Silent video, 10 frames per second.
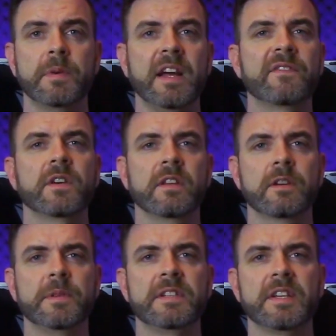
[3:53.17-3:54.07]
but after a
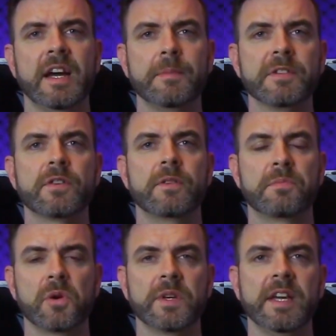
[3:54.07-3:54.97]
little bit of time it sort of
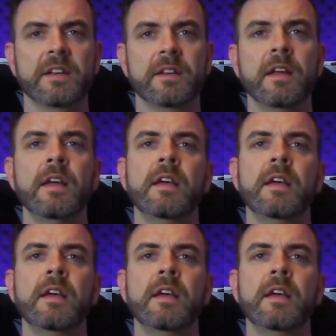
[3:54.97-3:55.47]
broke in.